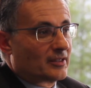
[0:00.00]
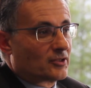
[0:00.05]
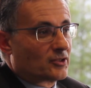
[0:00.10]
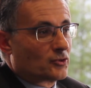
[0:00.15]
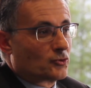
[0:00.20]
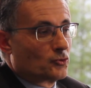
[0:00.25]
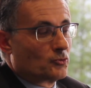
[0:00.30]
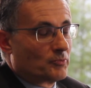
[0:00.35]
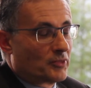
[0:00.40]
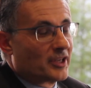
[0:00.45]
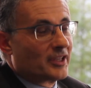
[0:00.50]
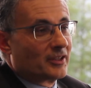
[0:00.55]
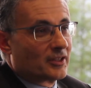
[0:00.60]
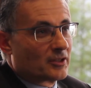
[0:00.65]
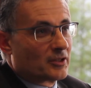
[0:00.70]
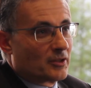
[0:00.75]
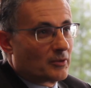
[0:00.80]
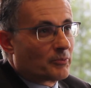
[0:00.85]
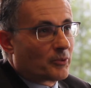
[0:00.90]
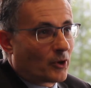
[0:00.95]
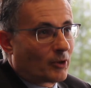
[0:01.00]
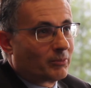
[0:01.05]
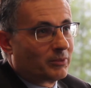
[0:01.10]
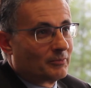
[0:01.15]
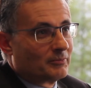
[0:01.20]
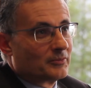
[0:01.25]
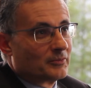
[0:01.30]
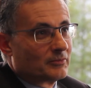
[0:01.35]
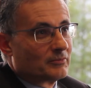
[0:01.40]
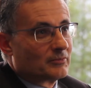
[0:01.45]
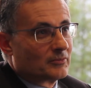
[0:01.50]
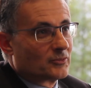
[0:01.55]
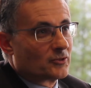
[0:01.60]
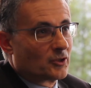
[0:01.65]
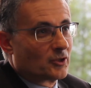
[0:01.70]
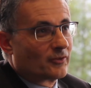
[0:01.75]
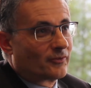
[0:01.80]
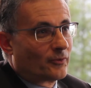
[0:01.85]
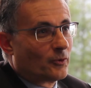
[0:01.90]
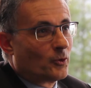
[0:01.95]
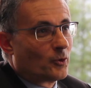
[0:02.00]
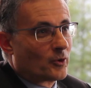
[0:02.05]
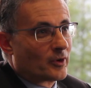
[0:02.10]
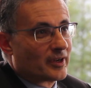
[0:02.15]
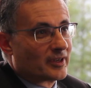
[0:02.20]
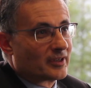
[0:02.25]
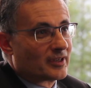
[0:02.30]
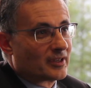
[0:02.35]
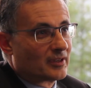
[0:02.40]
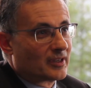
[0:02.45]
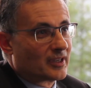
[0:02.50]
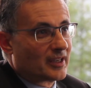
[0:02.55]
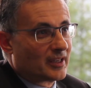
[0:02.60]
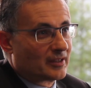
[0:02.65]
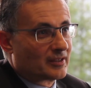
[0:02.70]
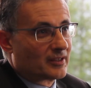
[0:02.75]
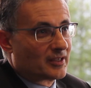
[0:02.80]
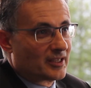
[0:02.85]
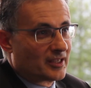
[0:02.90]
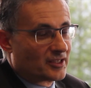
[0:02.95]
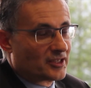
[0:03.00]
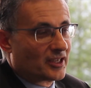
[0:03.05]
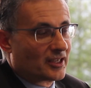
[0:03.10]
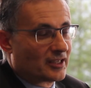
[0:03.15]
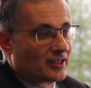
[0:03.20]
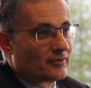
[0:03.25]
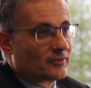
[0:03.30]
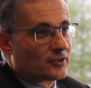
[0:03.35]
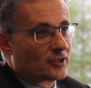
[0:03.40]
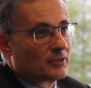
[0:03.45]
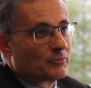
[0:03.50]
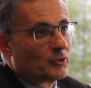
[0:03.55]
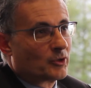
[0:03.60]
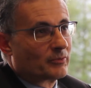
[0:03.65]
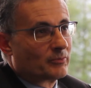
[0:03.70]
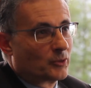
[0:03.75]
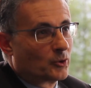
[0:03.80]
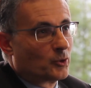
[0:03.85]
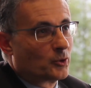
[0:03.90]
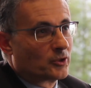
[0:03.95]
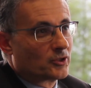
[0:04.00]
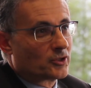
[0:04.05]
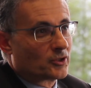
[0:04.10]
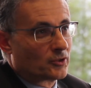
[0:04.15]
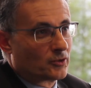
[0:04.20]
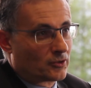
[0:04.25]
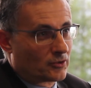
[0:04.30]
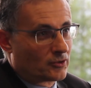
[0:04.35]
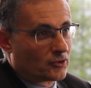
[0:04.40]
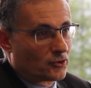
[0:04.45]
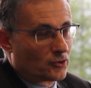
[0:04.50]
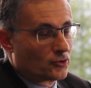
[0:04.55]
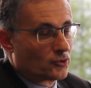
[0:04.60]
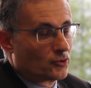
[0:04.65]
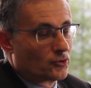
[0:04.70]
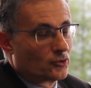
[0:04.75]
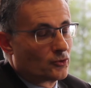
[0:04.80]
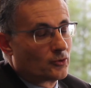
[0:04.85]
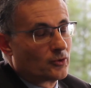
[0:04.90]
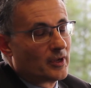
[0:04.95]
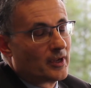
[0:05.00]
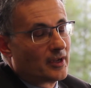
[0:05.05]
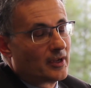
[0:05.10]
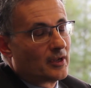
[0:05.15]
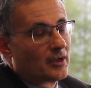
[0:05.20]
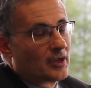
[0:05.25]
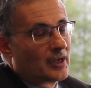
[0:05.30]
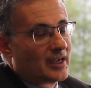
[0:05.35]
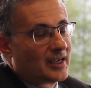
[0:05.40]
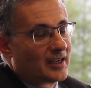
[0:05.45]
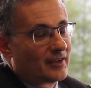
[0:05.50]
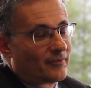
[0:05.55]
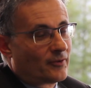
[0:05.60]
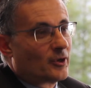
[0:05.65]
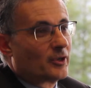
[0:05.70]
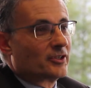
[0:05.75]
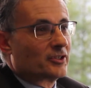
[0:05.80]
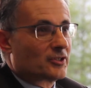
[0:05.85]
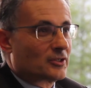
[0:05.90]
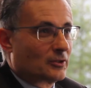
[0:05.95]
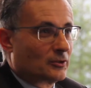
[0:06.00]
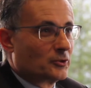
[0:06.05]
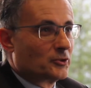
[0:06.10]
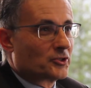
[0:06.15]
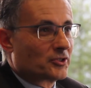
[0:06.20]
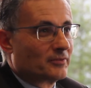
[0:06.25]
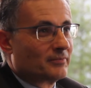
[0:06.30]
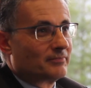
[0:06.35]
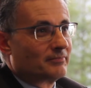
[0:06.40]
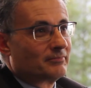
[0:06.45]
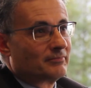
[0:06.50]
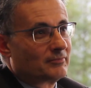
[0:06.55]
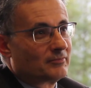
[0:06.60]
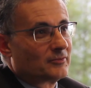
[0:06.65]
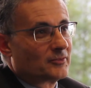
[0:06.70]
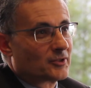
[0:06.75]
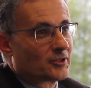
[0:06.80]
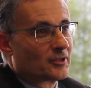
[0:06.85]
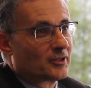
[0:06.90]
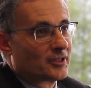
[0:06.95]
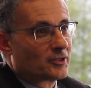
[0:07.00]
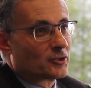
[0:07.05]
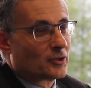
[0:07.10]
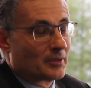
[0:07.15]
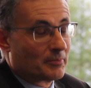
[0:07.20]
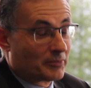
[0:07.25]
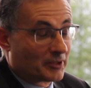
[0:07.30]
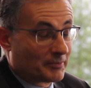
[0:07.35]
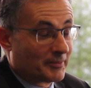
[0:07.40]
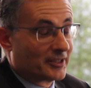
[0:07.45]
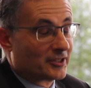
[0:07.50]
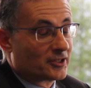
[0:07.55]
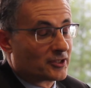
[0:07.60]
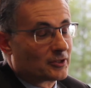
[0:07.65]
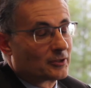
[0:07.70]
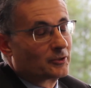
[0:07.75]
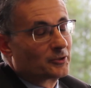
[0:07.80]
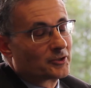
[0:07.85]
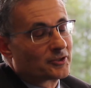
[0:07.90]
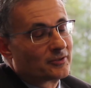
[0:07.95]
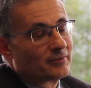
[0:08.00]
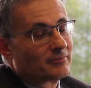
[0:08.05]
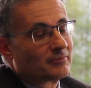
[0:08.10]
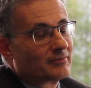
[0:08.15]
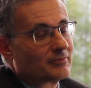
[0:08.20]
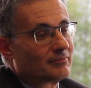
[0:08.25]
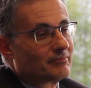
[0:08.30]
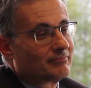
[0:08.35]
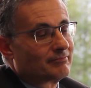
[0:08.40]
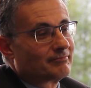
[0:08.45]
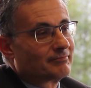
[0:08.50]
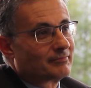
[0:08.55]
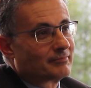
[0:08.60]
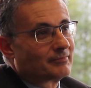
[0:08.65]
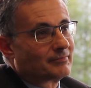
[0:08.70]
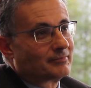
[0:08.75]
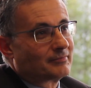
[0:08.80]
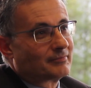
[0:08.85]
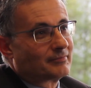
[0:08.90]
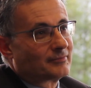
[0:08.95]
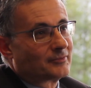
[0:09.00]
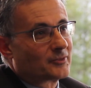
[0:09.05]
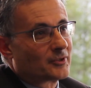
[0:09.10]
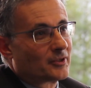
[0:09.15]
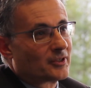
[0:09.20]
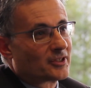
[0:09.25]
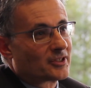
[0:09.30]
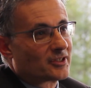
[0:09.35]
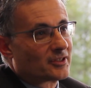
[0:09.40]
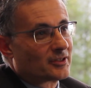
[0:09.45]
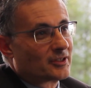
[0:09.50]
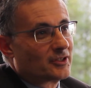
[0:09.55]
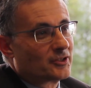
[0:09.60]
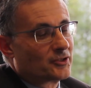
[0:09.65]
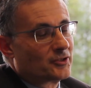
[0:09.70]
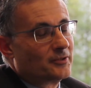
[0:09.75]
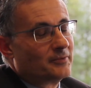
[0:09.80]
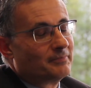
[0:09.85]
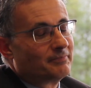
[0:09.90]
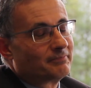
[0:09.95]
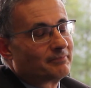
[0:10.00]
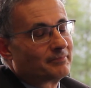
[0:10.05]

to bring the problem to the fore and get the executive team on board to find a solution to this, to implement a solution to this issue.